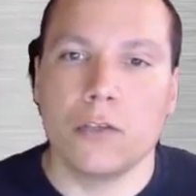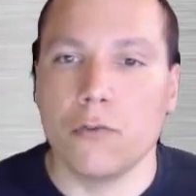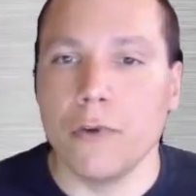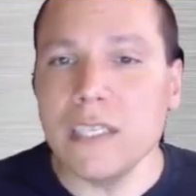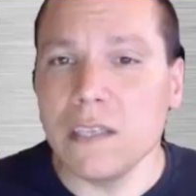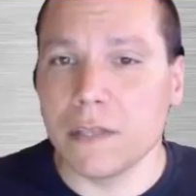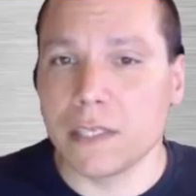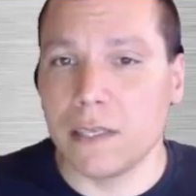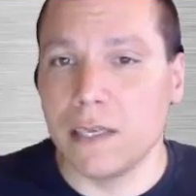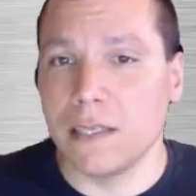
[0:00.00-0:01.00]
So the rest of
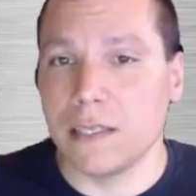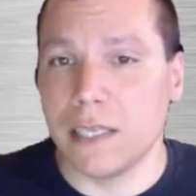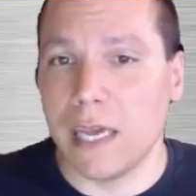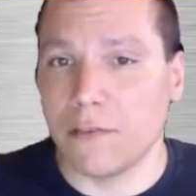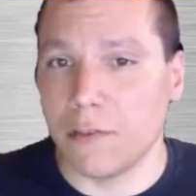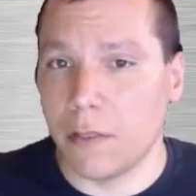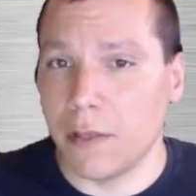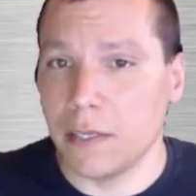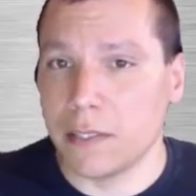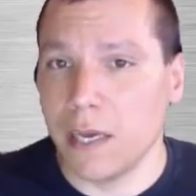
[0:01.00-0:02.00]
this that isn't staked for the
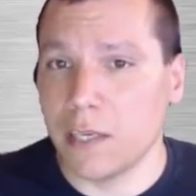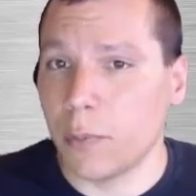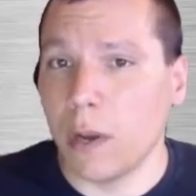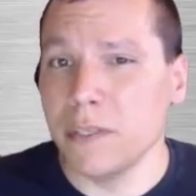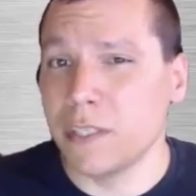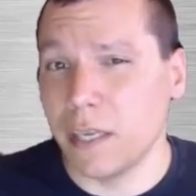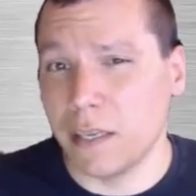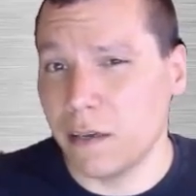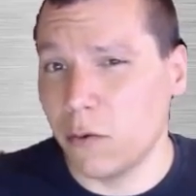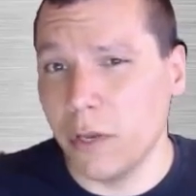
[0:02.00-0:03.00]
Theta side is probably
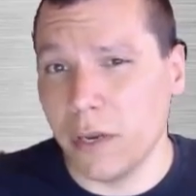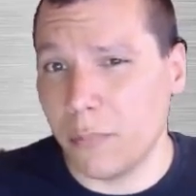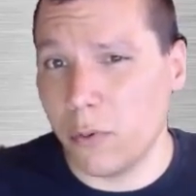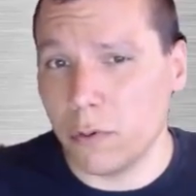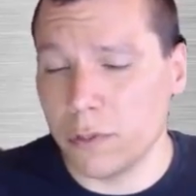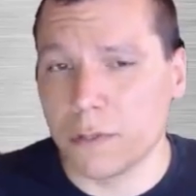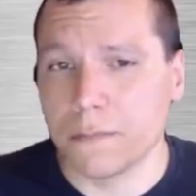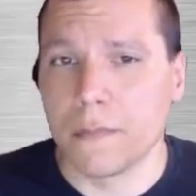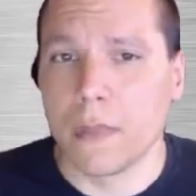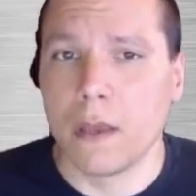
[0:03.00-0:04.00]
sitting in liquidity pools.
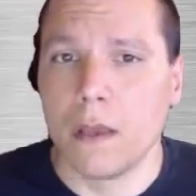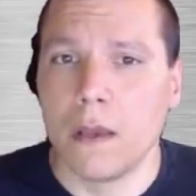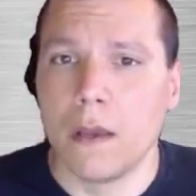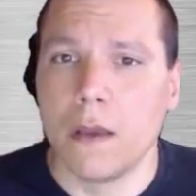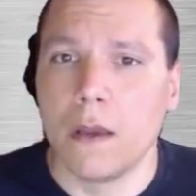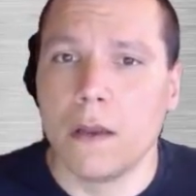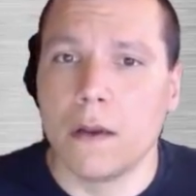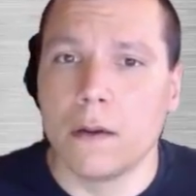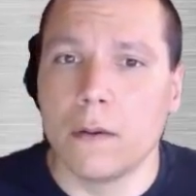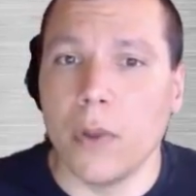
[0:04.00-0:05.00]

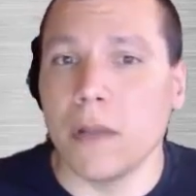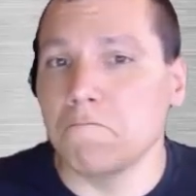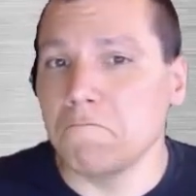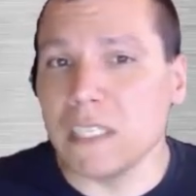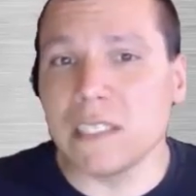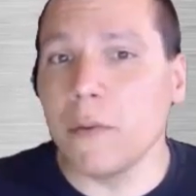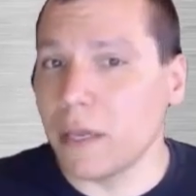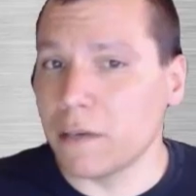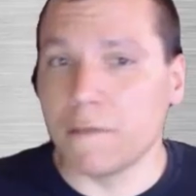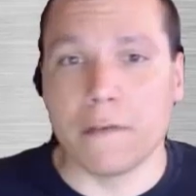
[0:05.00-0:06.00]
But let's say
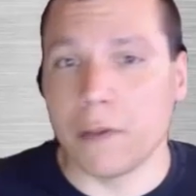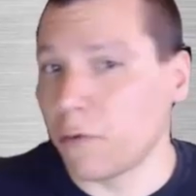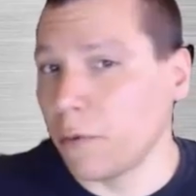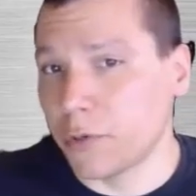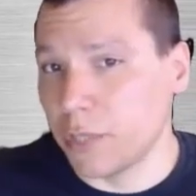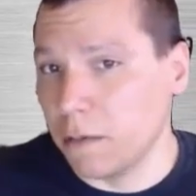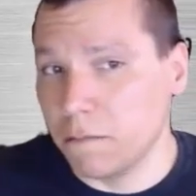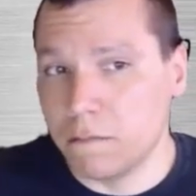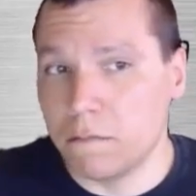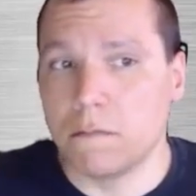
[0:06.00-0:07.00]
we get to 53%,
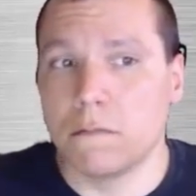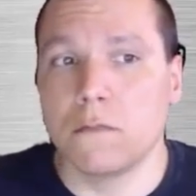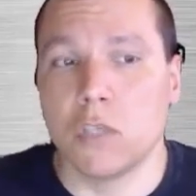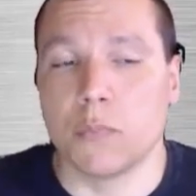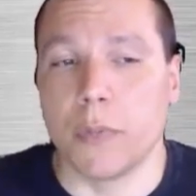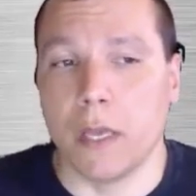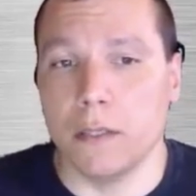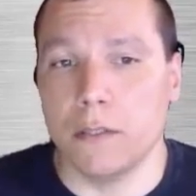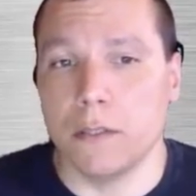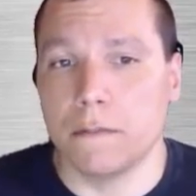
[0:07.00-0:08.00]
just
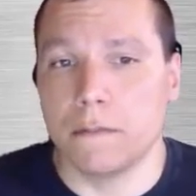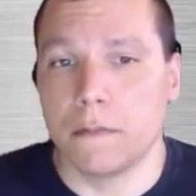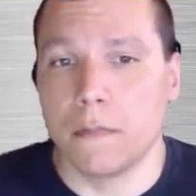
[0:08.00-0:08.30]
because.